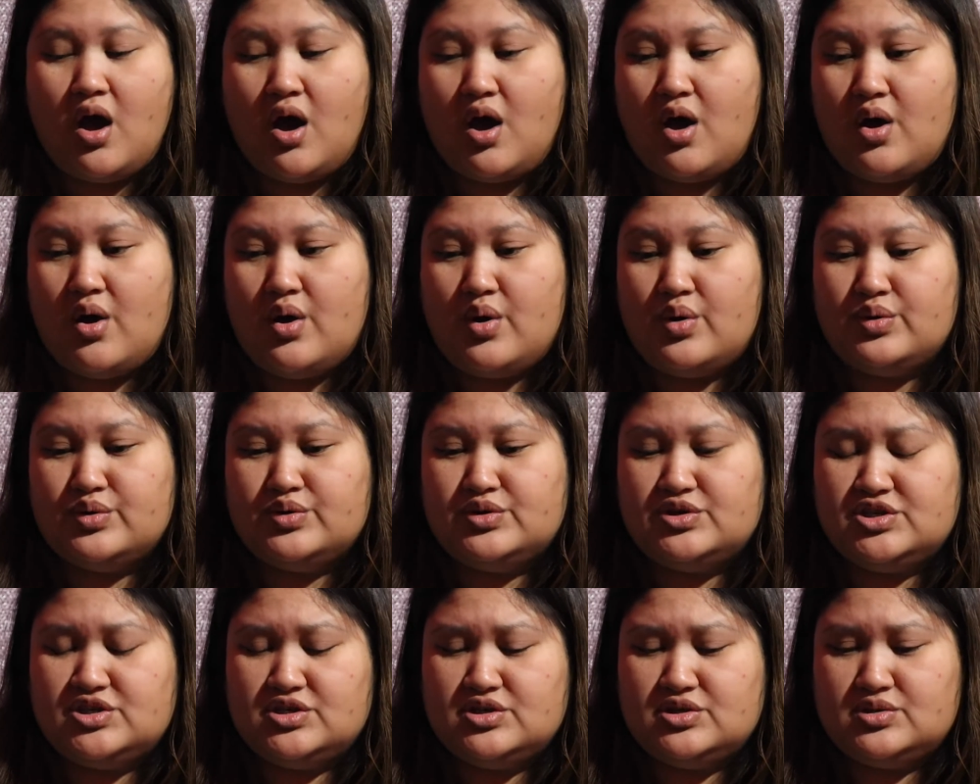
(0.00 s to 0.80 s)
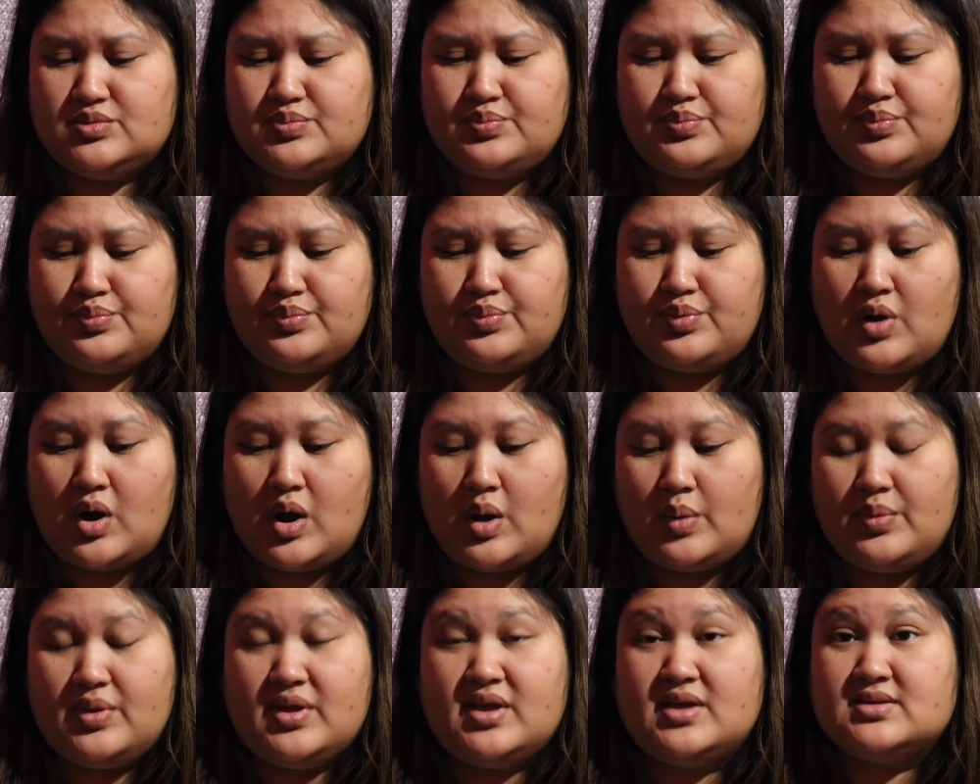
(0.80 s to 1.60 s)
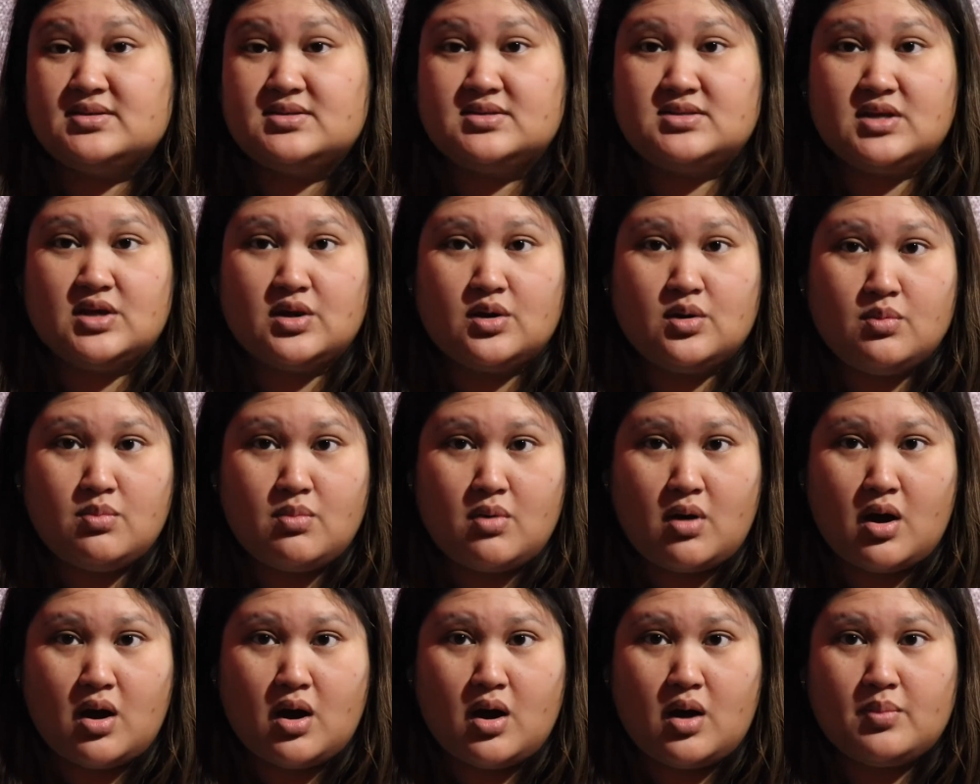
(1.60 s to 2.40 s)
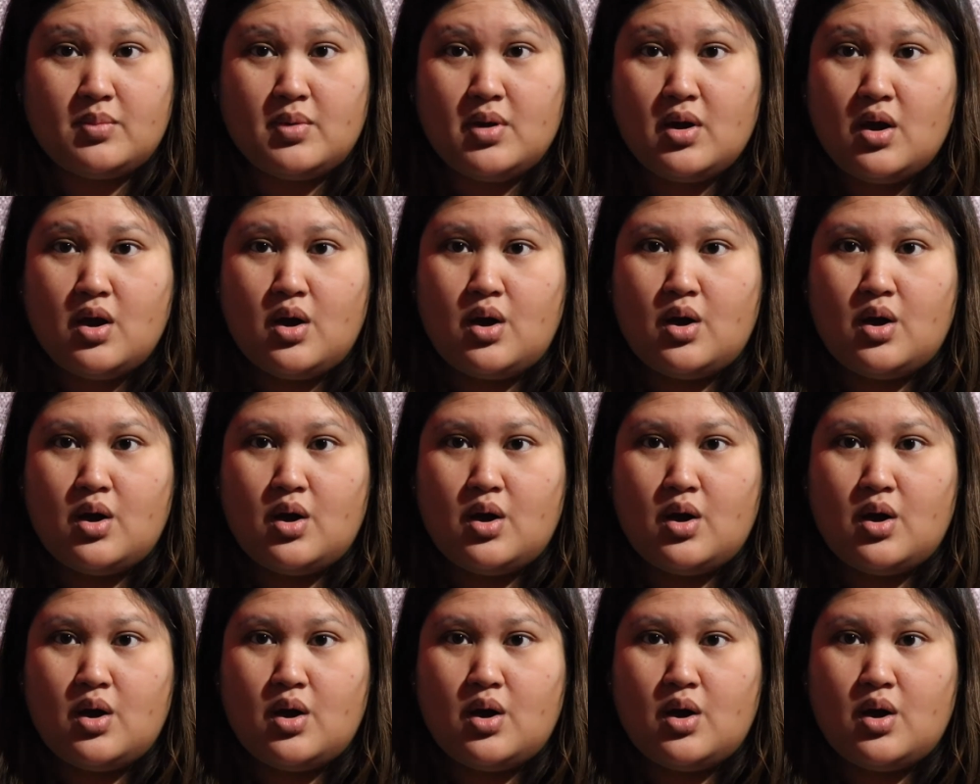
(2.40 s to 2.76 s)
oh, she's probably a single mom.